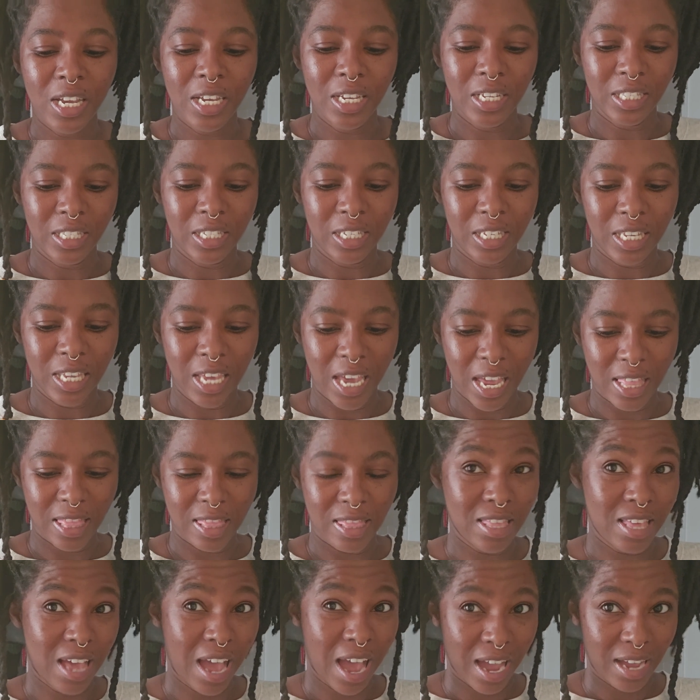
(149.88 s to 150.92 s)
to get
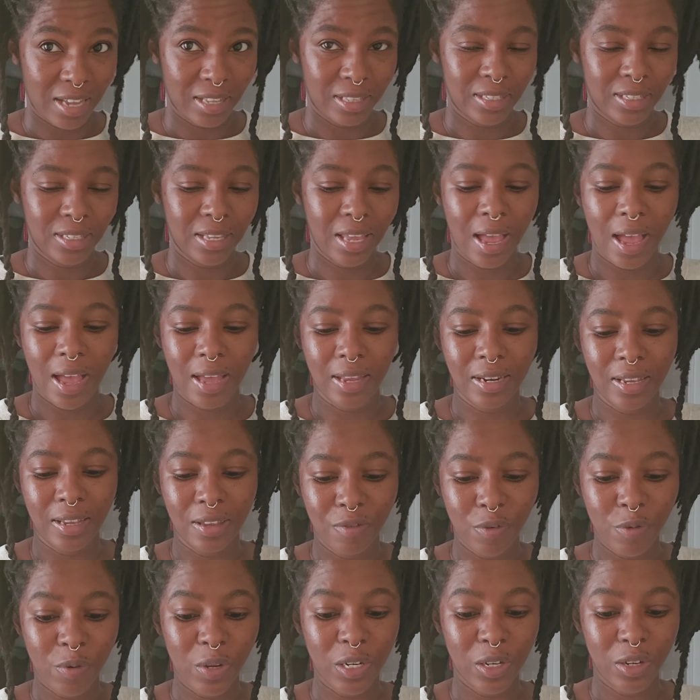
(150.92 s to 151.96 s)
that. And
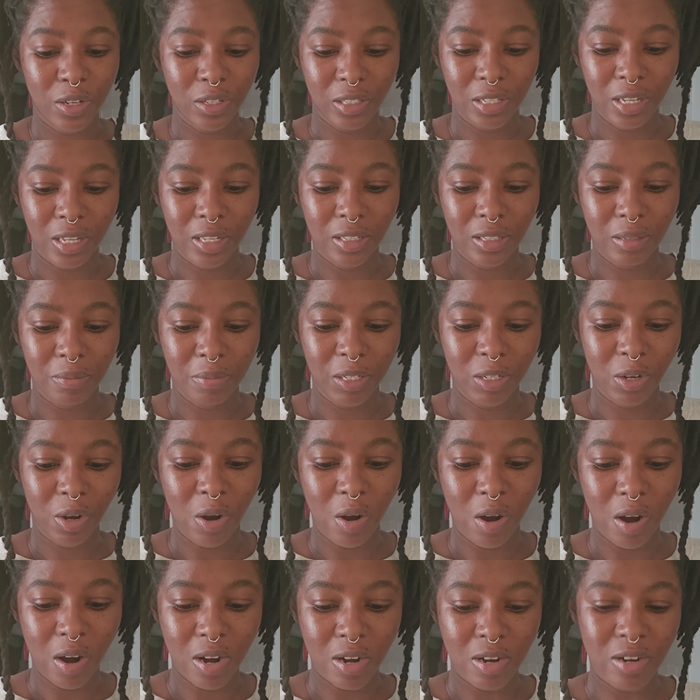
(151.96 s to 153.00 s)
even when you hustle a little bit
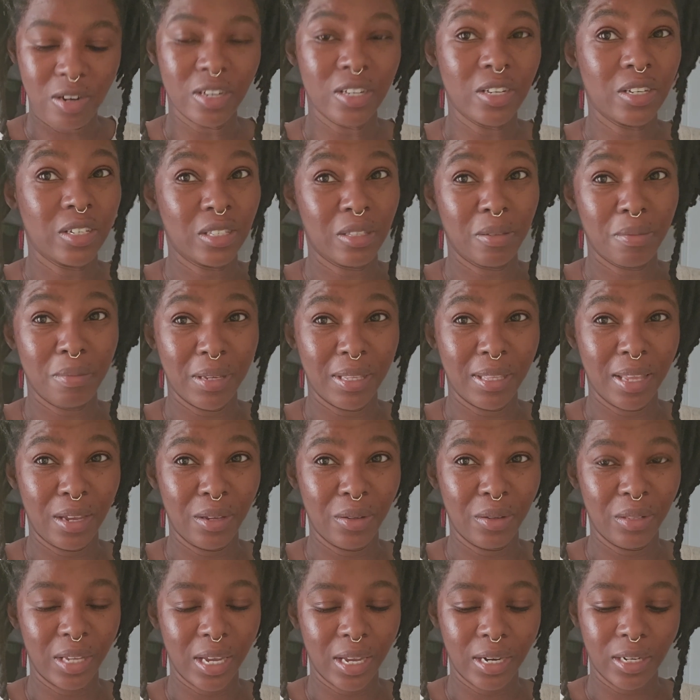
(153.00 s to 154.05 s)
harder, it doesn't mean that
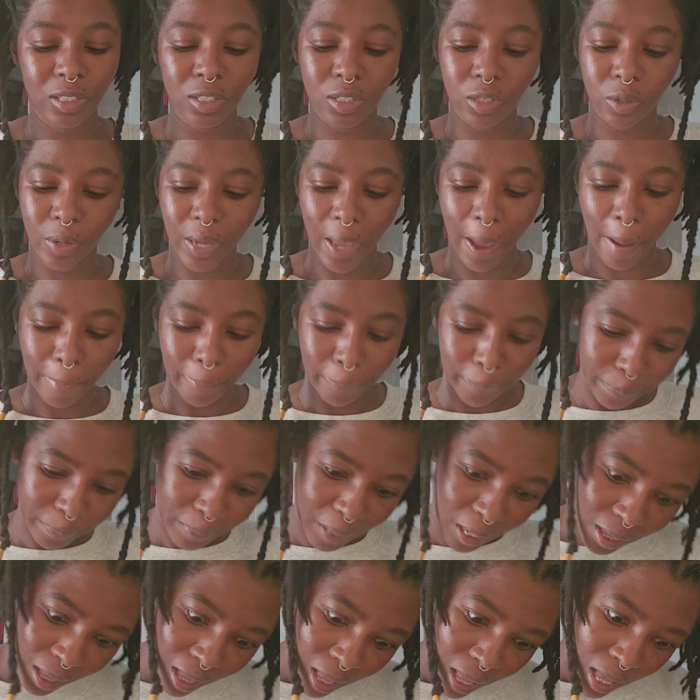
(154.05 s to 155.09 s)
you'll get it. So yeah,
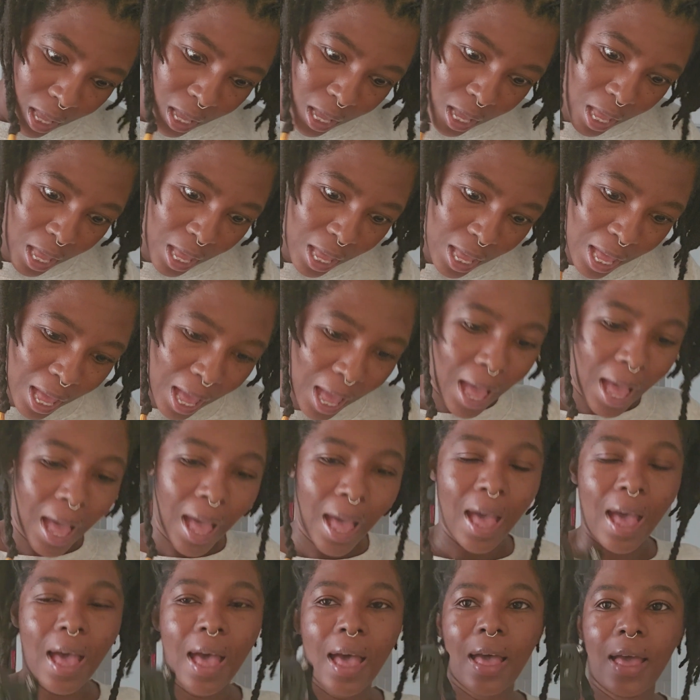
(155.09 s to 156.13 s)

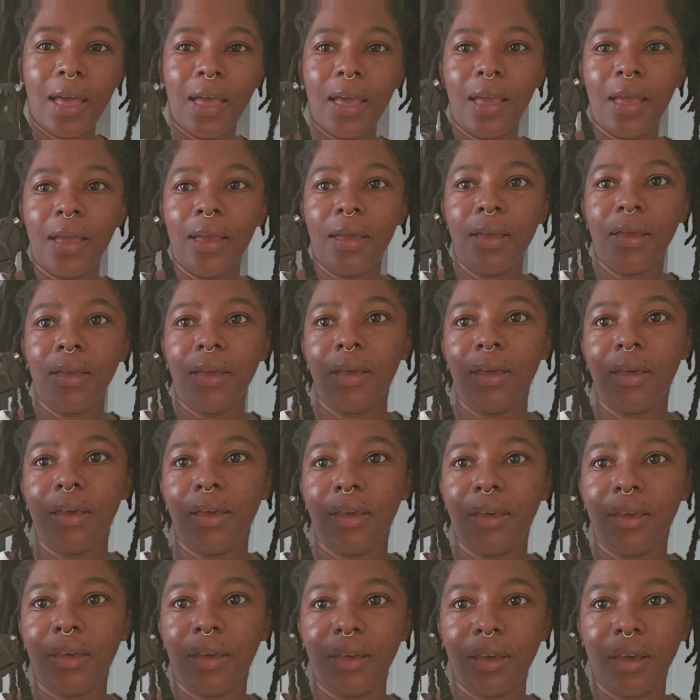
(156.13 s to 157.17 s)
I
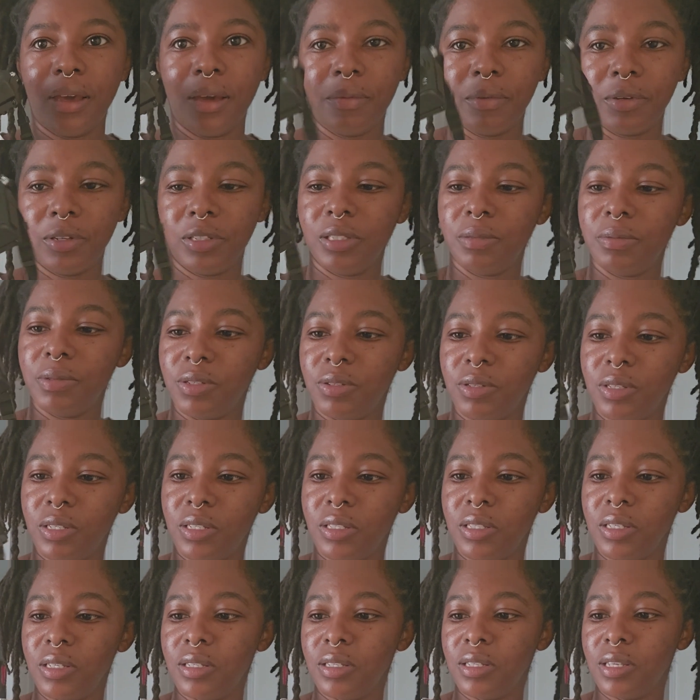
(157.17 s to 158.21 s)
am going to be
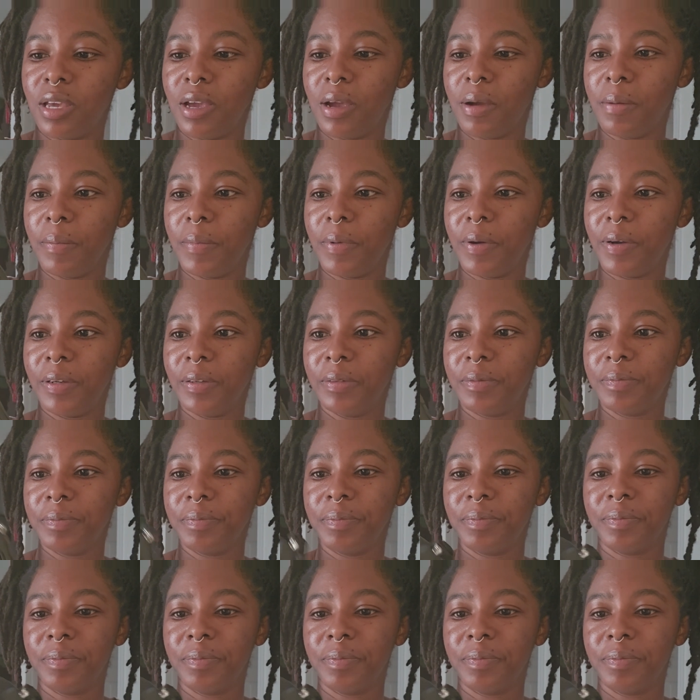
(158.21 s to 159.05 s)
using this camera,